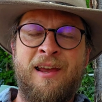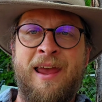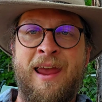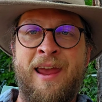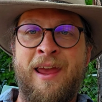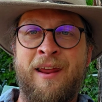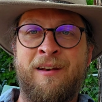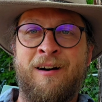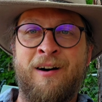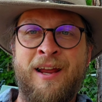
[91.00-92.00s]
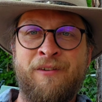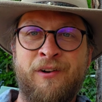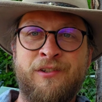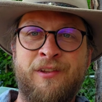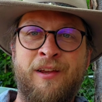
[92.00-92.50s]
And on
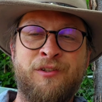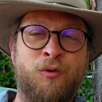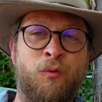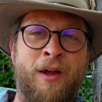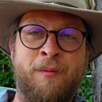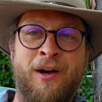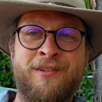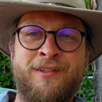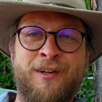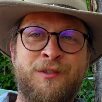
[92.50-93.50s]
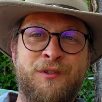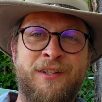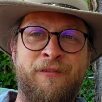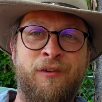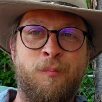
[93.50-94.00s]
average, the hens will weigh about 6 or
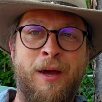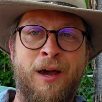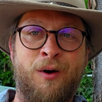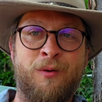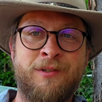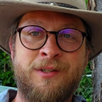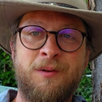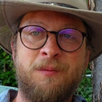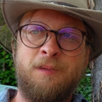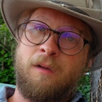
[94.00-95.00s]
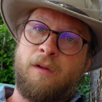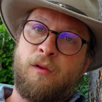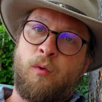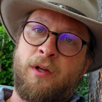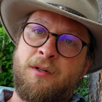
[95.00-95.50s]
7 pounds.
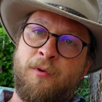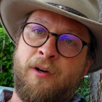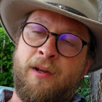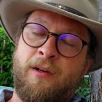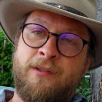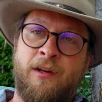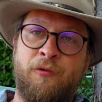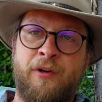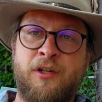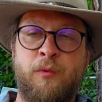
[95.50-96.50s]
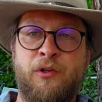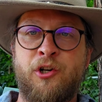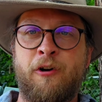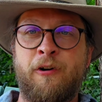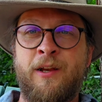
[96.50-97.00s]
The Welsummer hen is going to reach
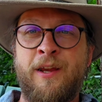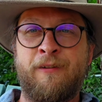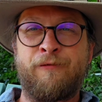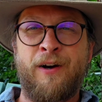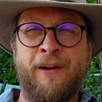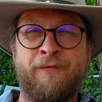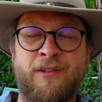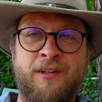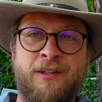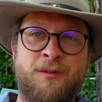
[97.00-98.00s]
maturity at 5 to 6